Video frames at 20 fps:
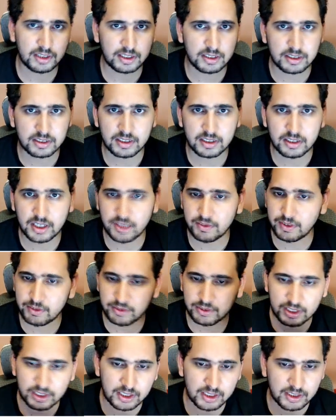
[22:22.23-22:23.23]
Transaction T1
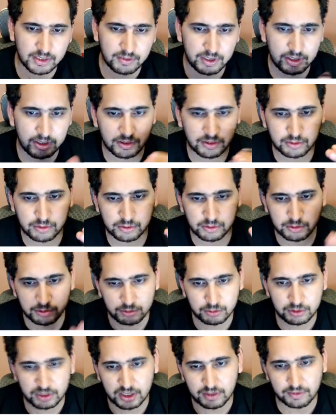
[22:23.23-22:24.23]
was setting the value to
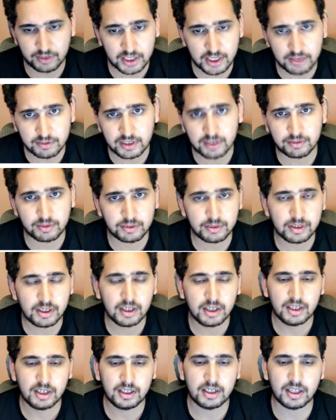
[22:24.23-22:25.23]
2, then 5, then
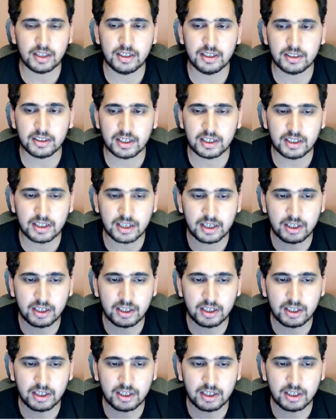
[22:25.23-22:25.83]
10, right?